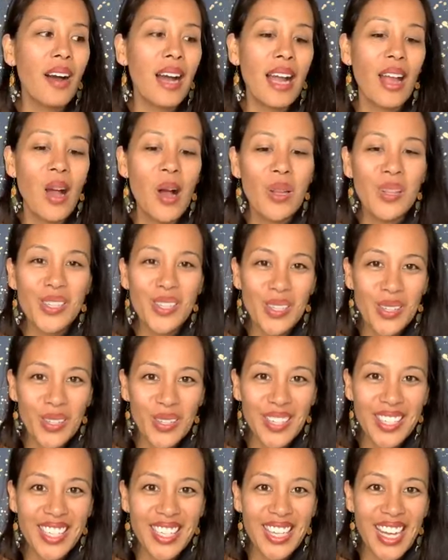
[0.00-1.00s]
I also
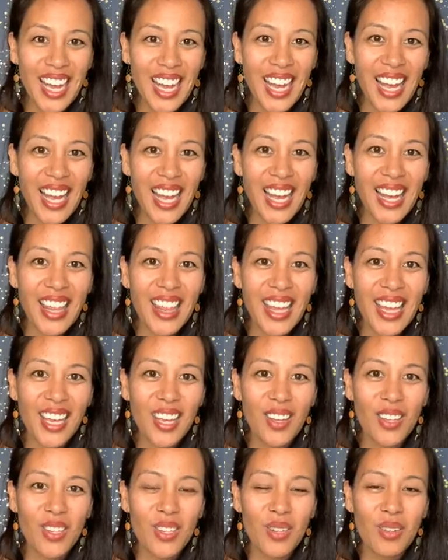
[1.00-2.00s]
learned today, thank
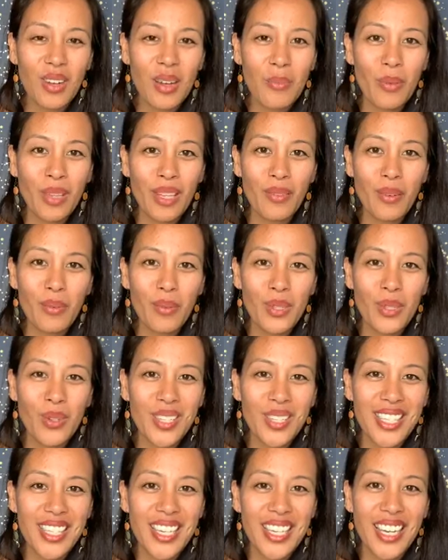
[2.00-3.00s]
you to, I believe it was
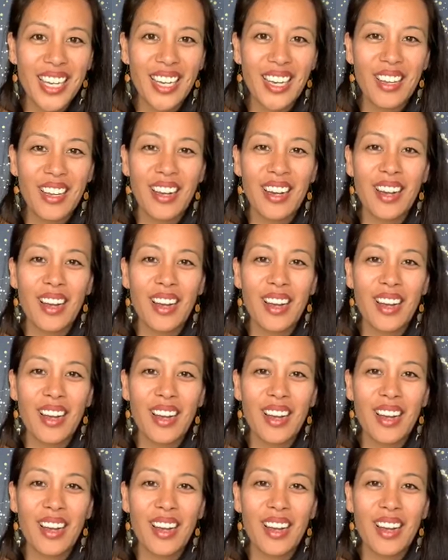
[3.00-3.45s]
Christine,